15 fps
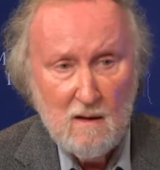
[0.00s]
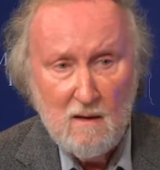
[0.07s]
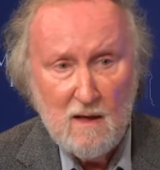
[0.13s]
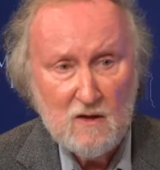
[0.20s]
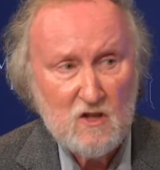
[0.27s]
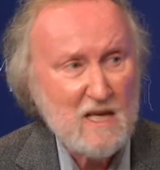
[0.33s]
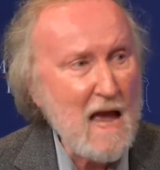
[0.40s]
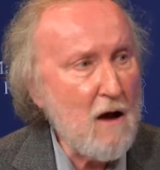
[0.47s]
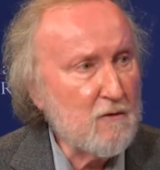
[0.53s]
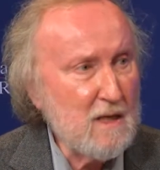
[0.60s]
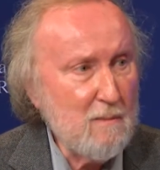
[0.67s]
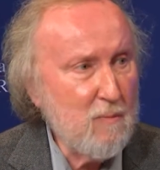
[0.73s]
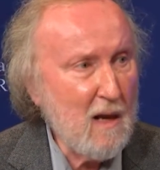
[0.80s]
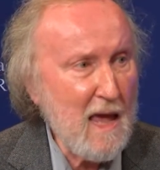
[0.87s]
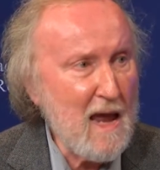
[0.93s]
its county
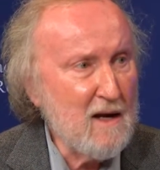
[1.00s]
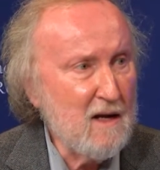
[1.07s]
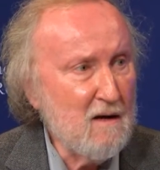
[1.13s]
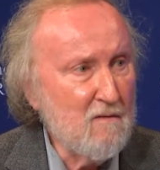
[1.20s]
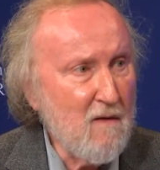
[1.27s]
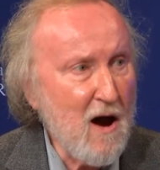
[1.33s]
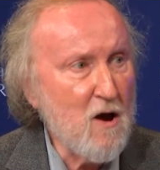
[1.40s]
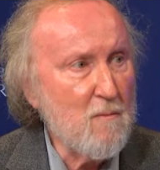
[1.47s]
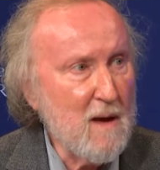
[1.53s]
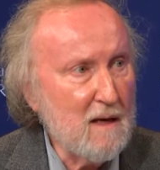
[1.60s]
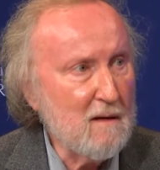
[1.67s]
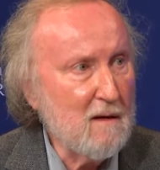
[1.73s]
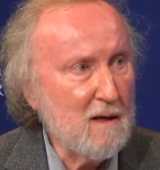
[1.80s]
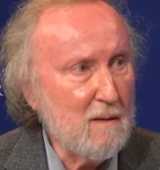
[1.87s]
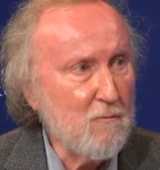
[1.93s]
plan in an
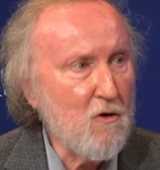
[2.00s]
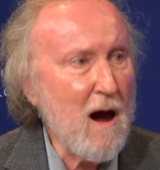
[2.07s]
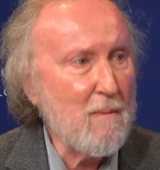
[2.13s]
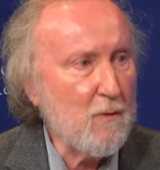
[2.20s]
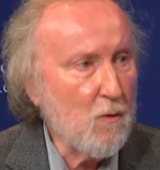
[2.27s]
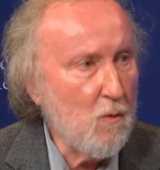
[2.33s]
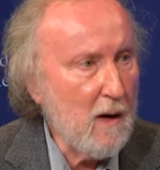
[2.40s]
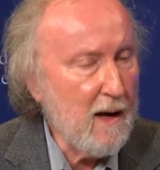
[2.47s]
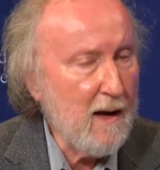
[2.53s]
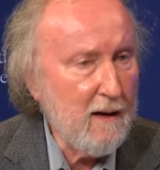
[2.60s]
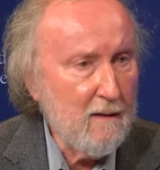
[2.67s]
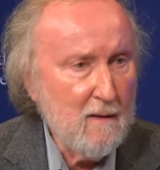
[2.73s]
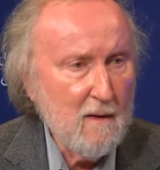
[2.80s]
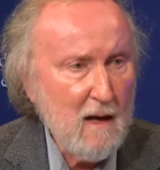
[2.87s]
environmentally proper way.